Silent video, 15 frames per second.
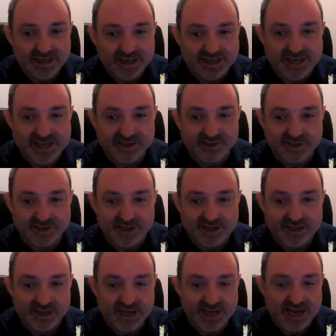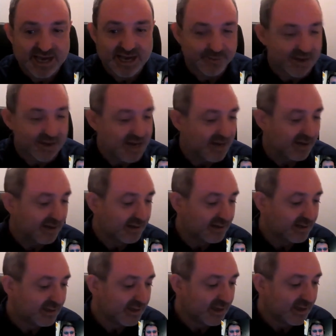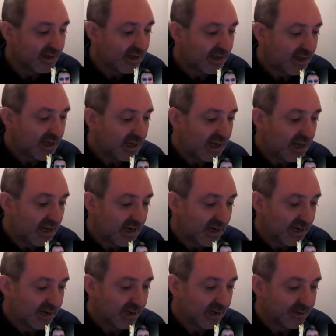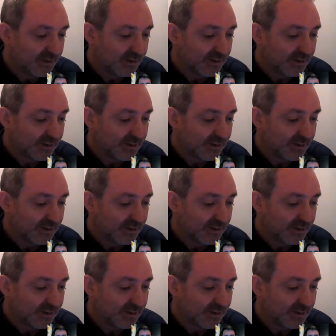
yeasty area. A